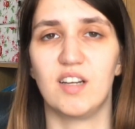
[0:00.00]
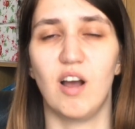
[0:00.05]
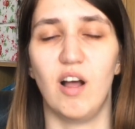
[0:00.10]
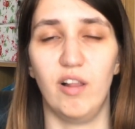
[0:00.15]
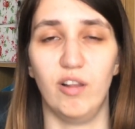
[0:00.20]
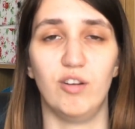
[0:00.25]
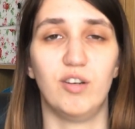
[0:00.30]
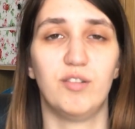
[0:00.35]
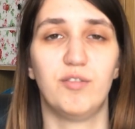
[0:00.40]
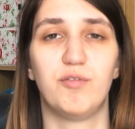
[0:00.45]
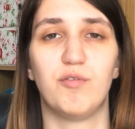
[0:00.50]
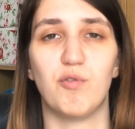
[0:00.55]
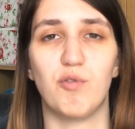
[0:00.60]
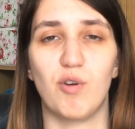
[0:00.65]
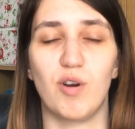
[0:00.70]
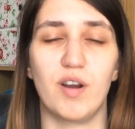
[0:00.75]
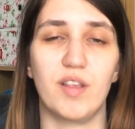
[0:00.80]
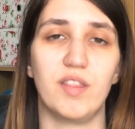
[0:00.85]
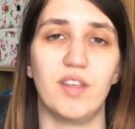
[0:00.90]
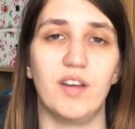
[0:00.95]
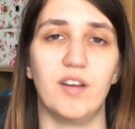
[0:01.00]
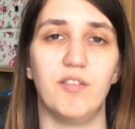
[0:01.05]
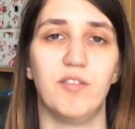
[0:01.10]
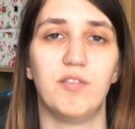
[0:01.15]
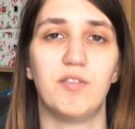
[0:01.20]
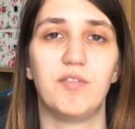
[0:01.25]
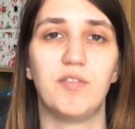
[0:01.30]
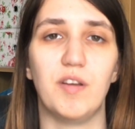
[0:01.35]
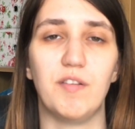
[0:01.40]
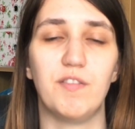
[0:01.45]
color for the
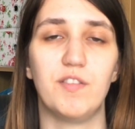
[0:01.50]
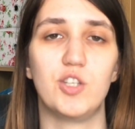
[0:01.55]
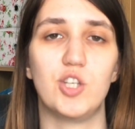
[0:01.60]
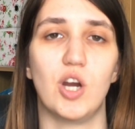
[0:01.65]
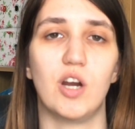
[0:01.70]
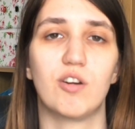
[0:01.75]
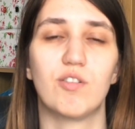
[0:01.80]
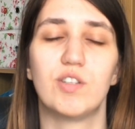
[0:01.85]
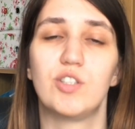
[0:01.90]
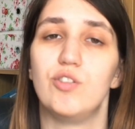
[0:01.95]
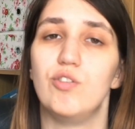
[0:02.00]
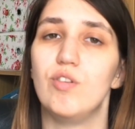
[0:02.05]
fifth chakra,